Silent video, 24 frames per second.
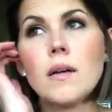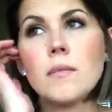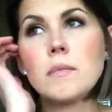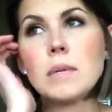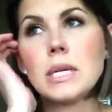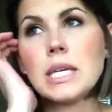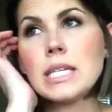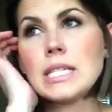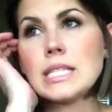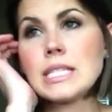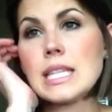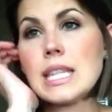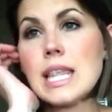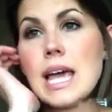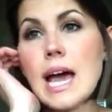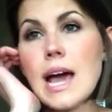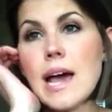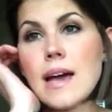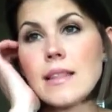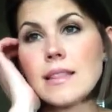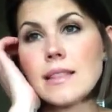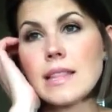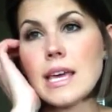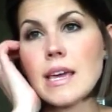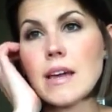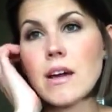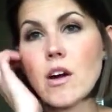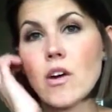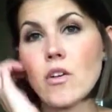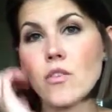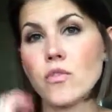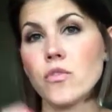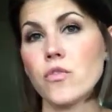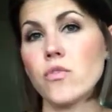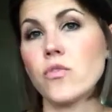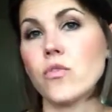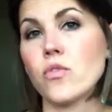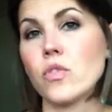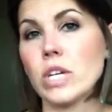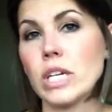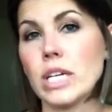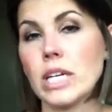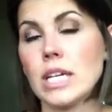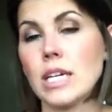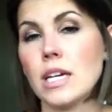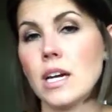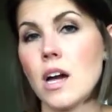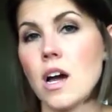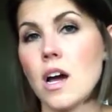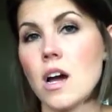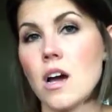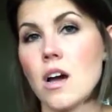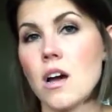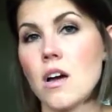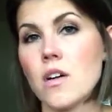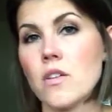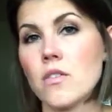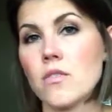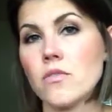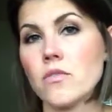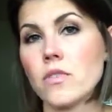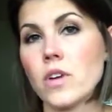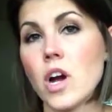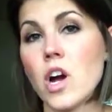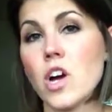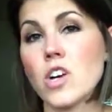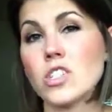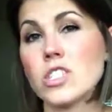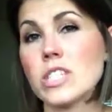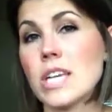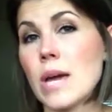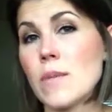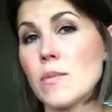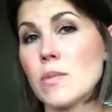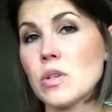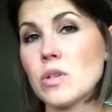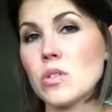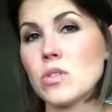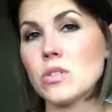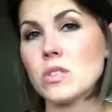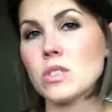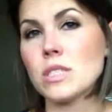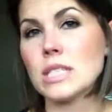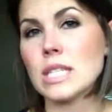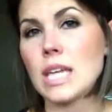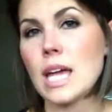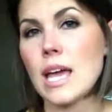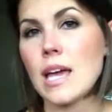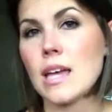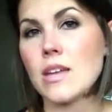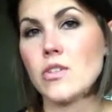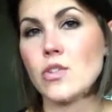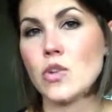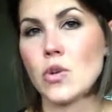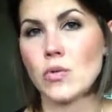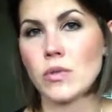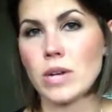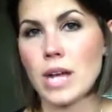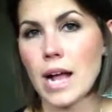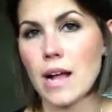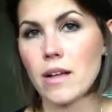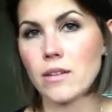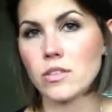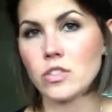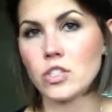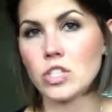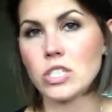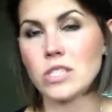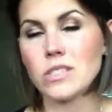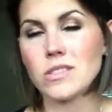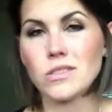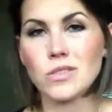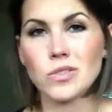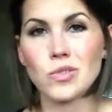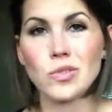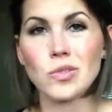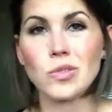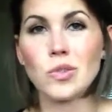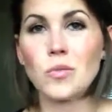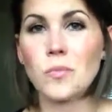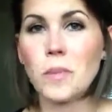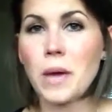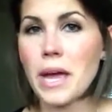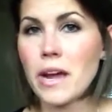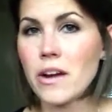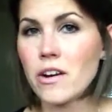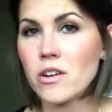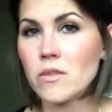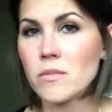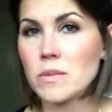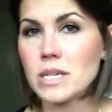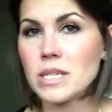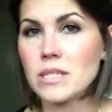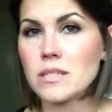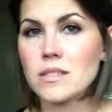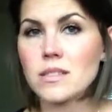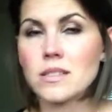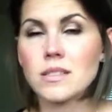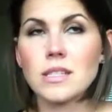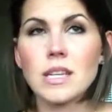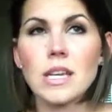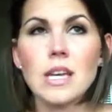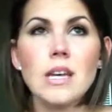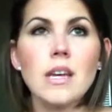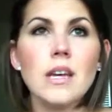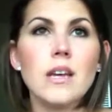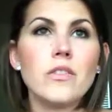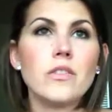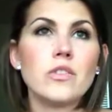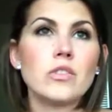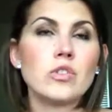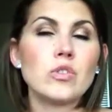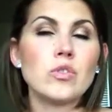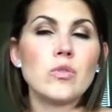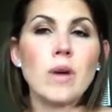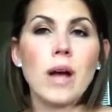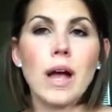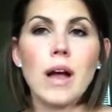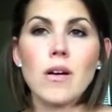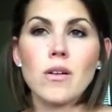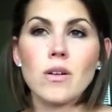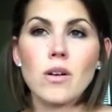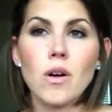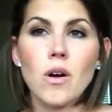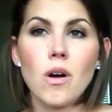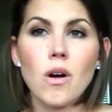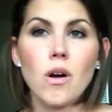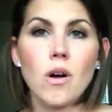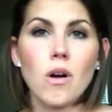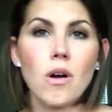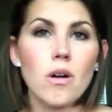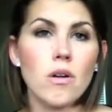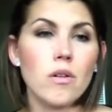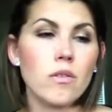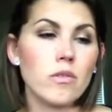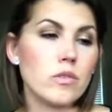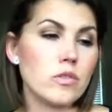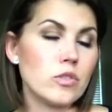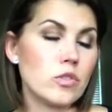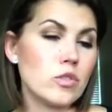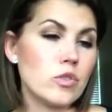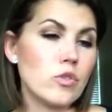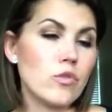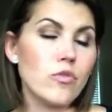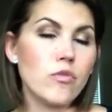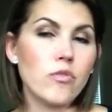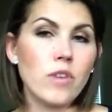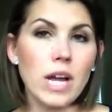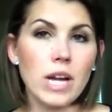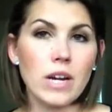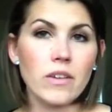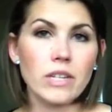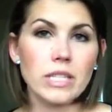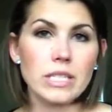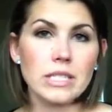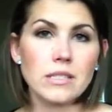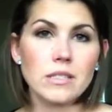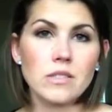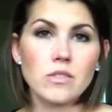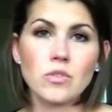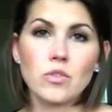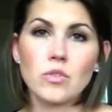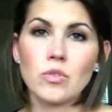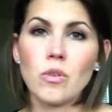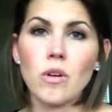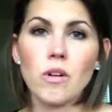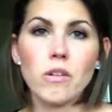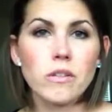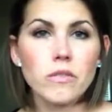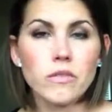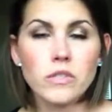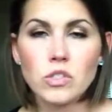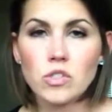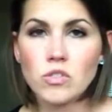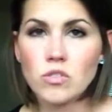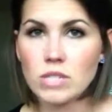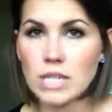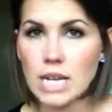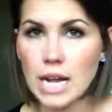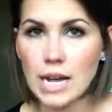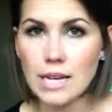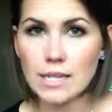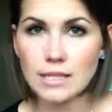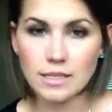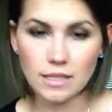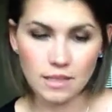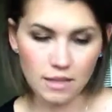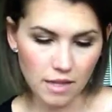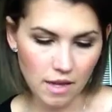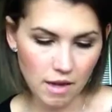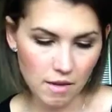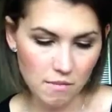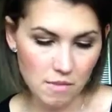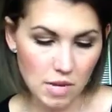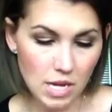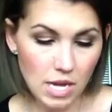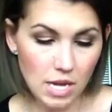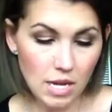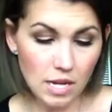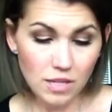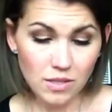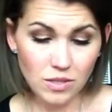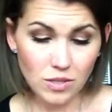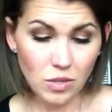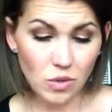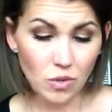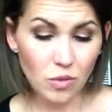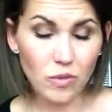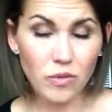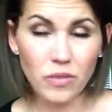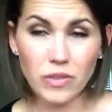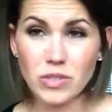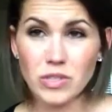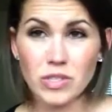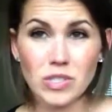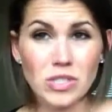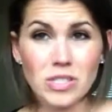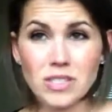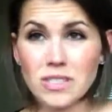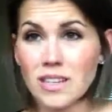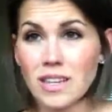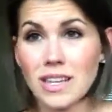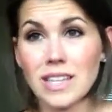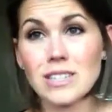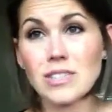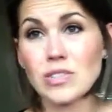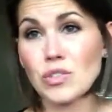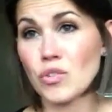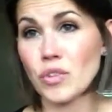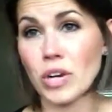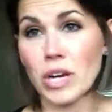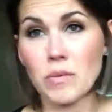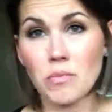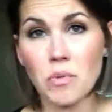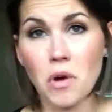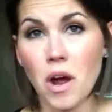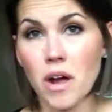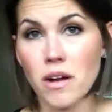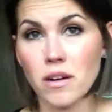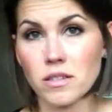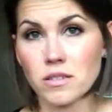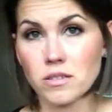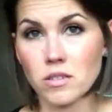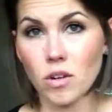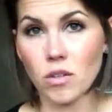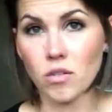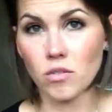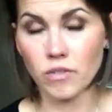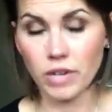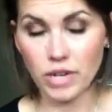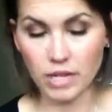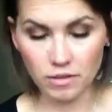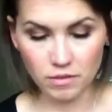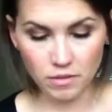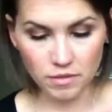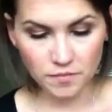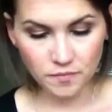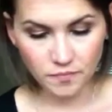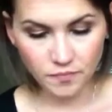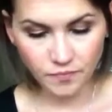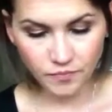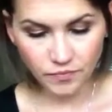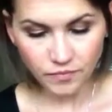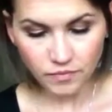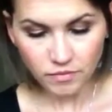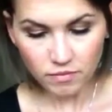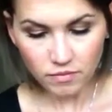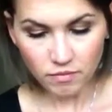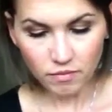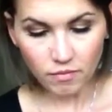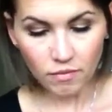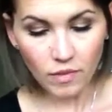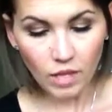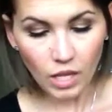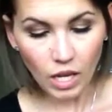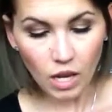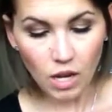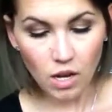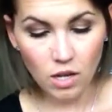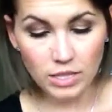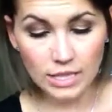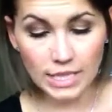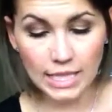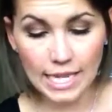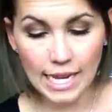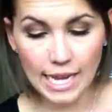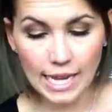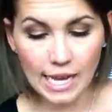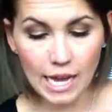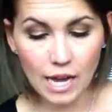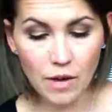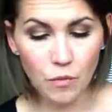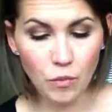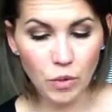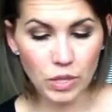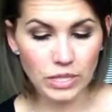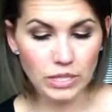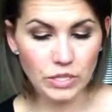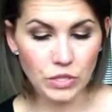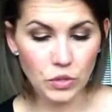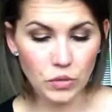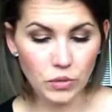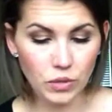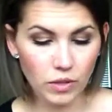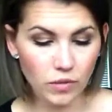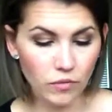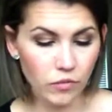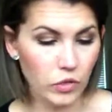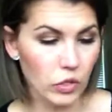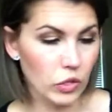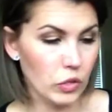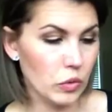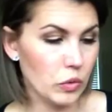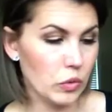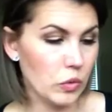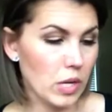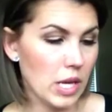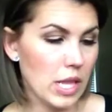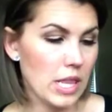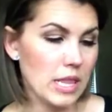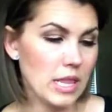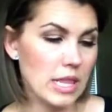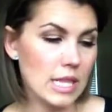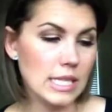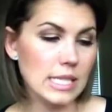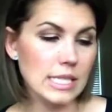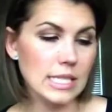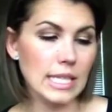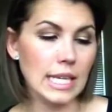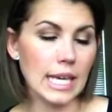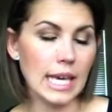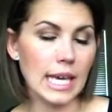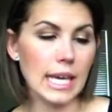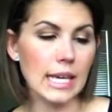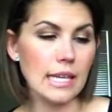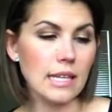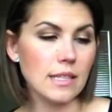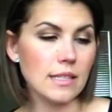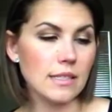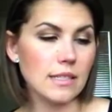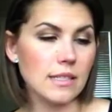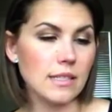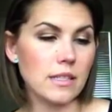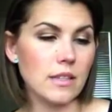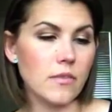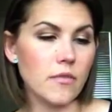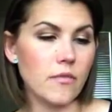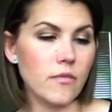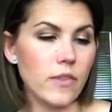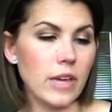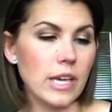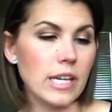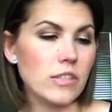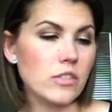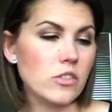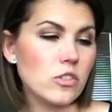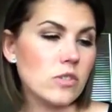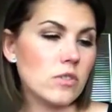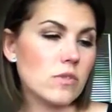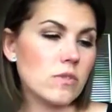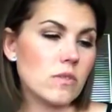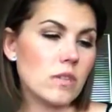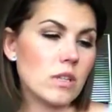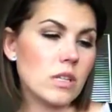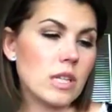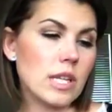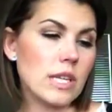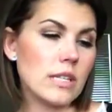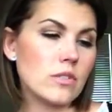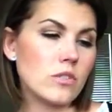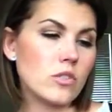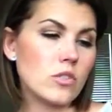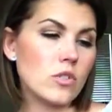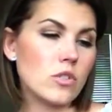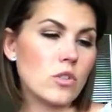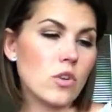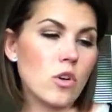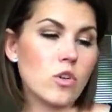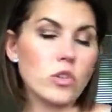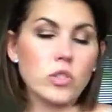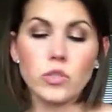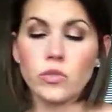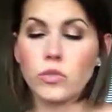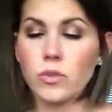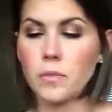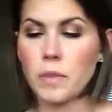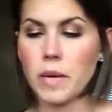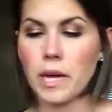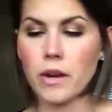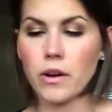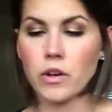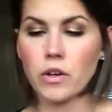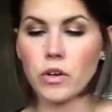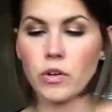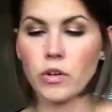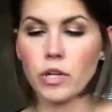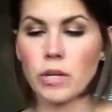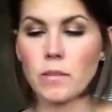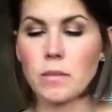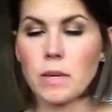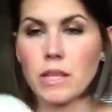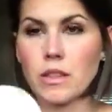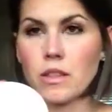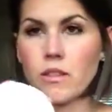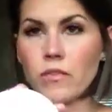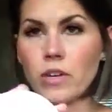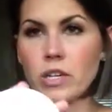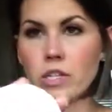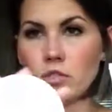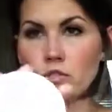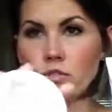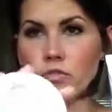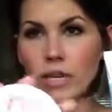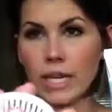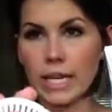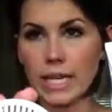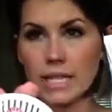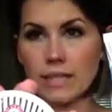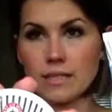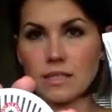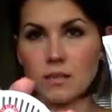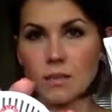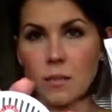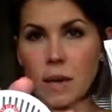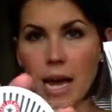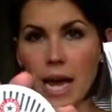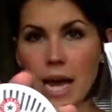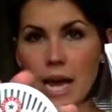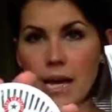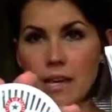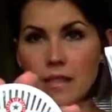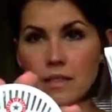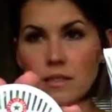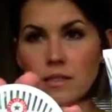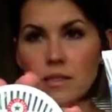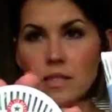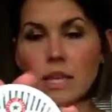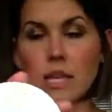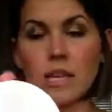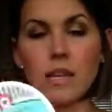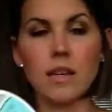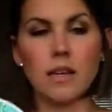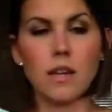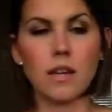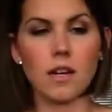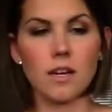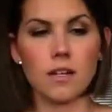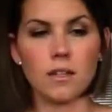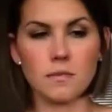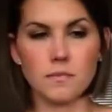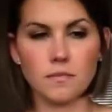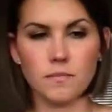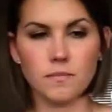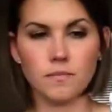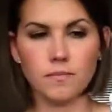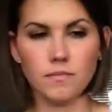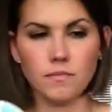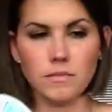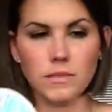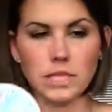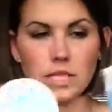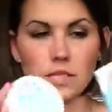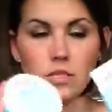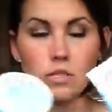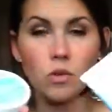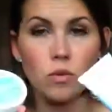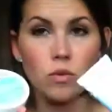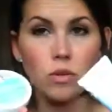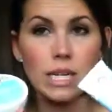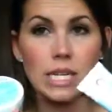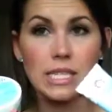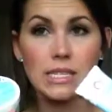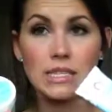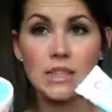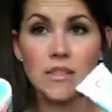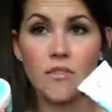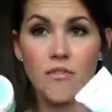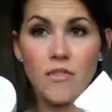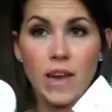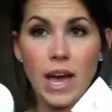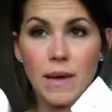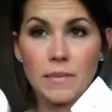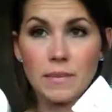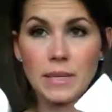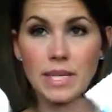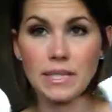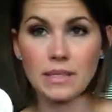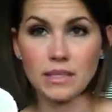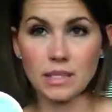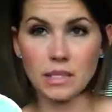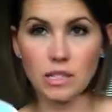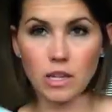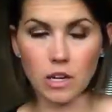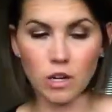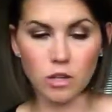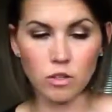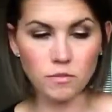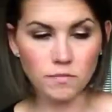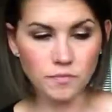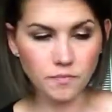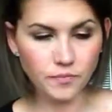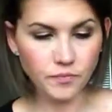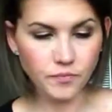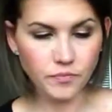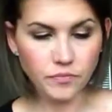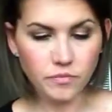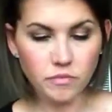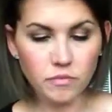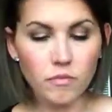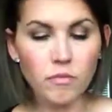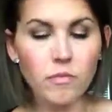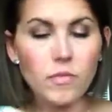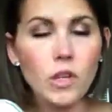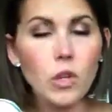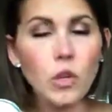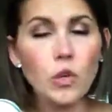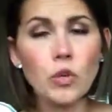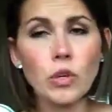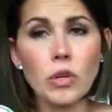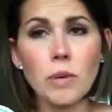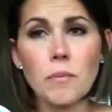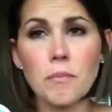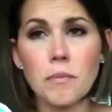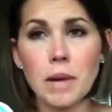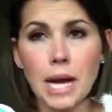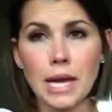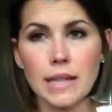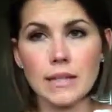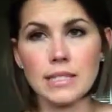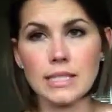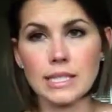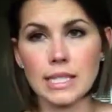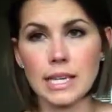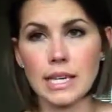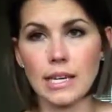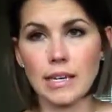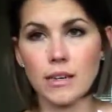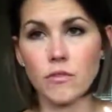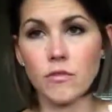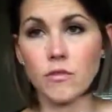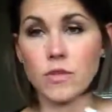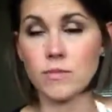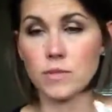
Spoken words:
is that they are free of harsh chemicals and known allergens. There's no parabens, there's no alcohol, there's no fragrance, there's no artificial dyes in them. So it's a great product all around. Today I wanted to review this kit. It's the Facial Cleanser Ultra Repair Cream and the Facial Radiance Pads. It's known as the Fab Kit to Go. You can buy this kit from